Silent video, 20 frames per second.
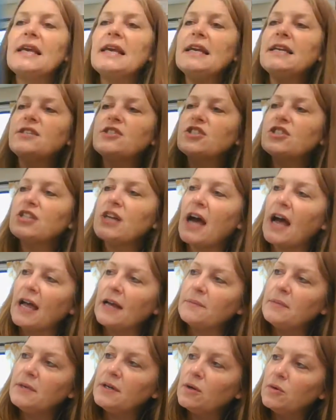Each
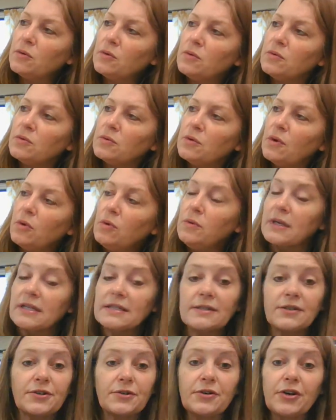time,
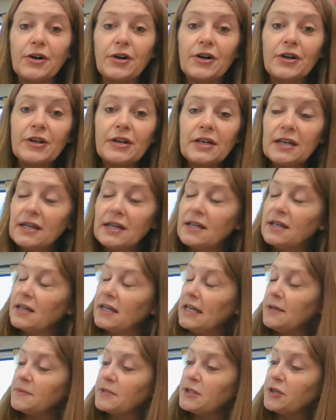it's a girl,
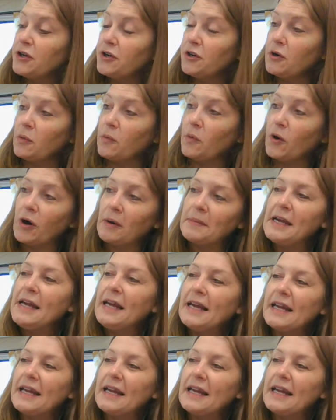keeps her warm.